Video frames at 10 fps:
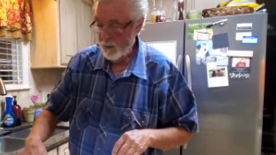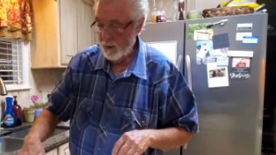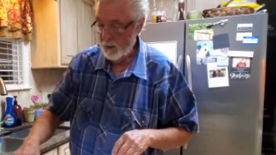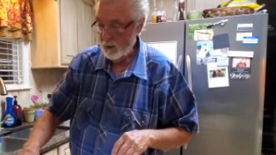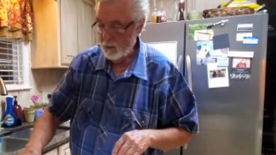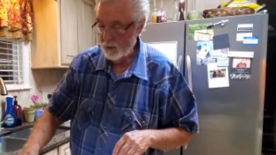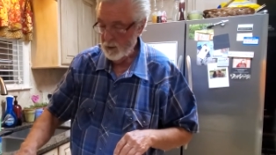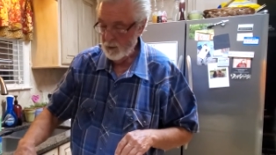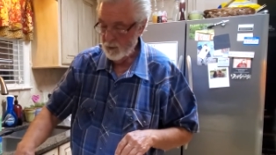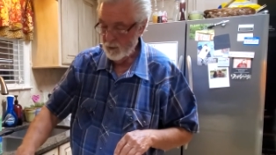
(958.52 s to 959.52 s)
Then you
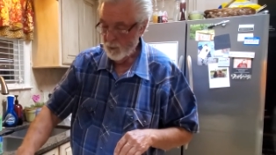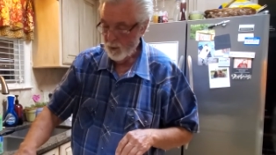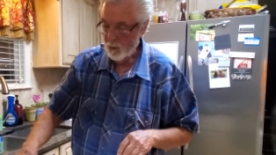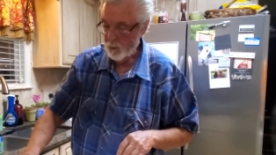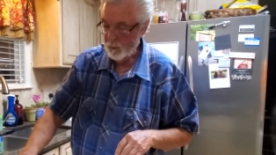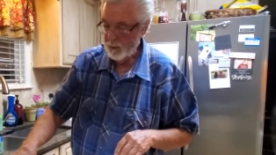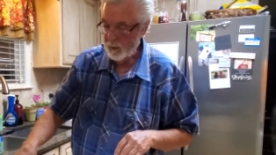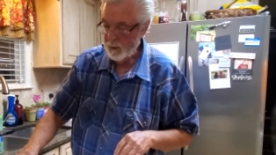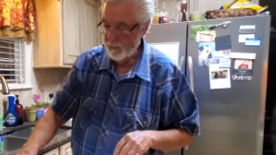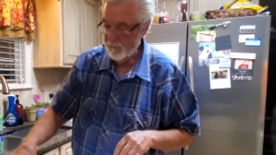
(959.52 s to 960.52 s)
can use an appropriate
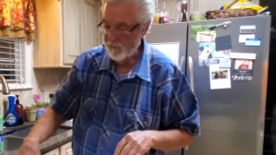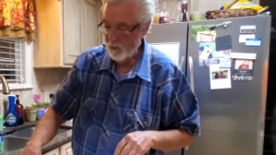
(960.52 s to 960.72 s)
dip for